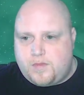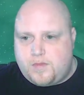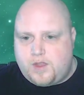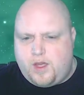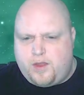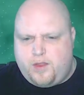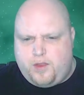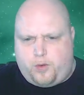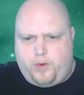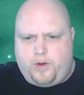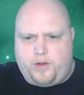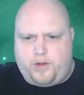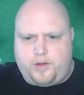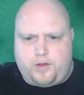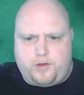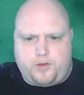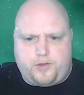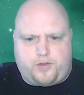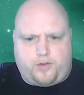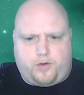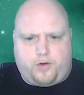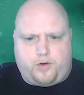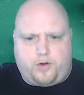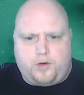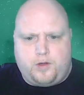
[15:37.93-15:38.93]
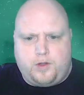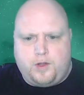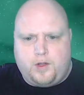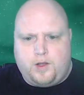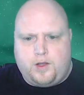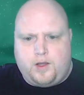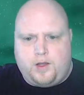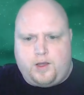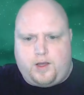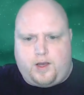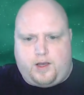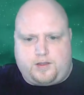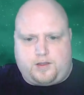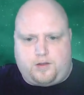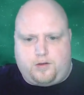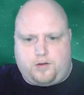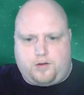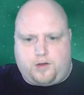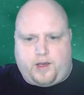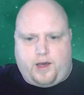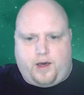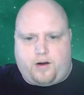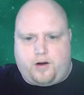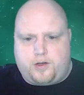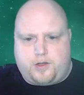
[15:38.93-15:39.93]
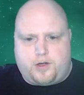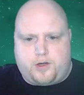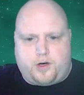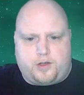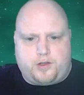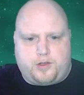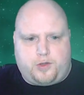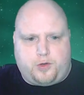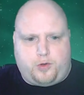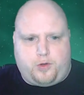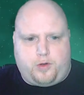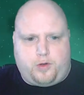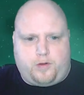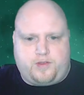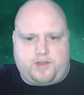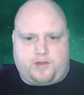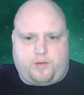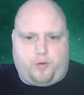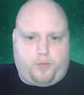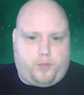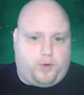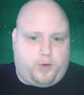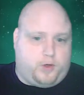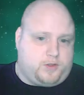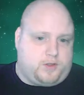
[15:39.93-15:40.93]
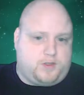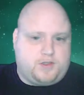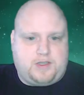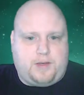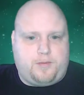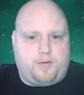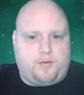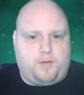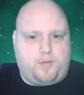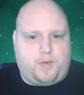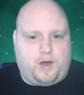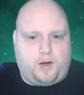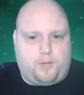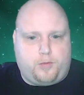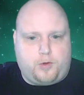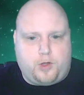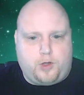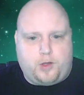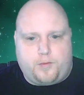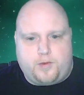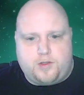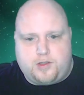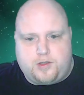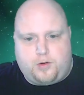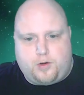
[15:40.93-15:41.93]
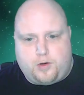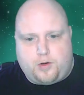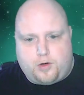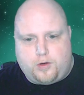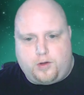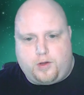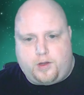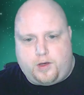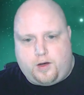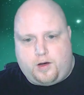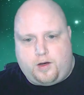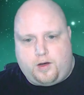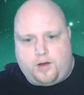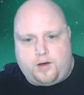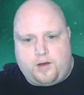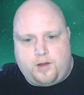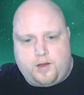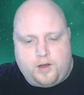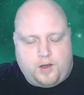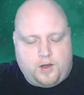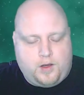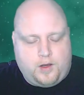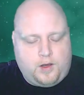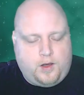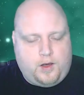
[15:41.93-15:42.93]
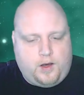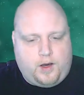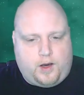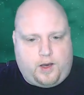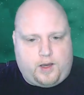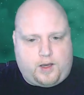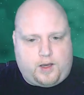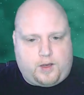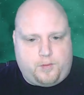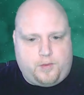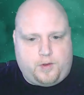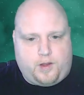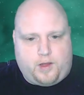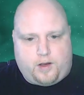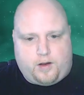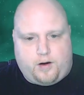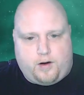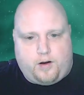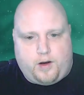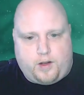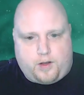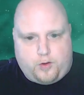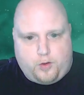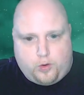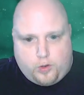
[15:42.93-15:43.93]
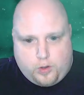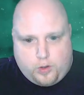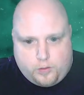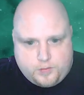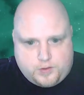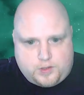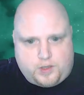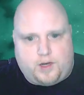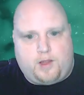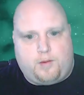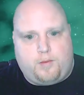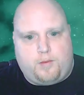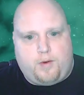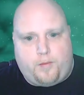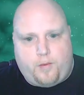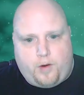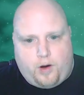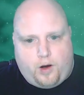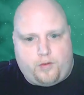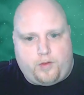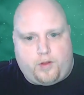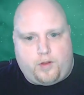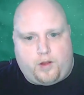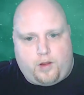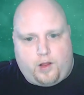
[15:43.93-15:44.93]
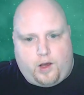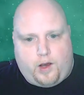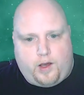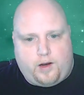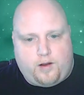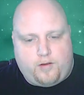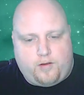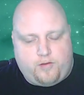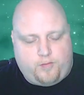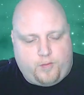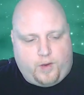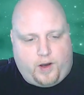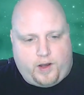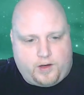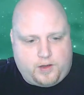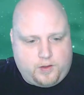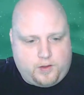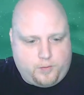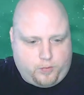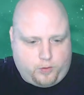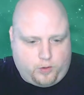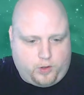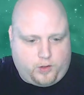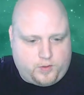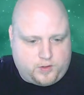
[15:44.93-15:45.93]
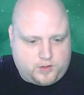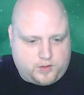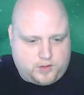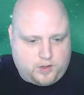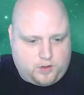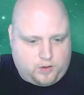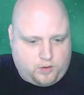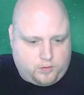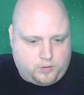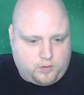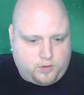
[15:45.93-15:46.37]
They're real useful as a little countercharge tool if someone pushes deep in my deployment zone early on. I can be like, all right, cool, I'm setting them up on the line of my deployment zone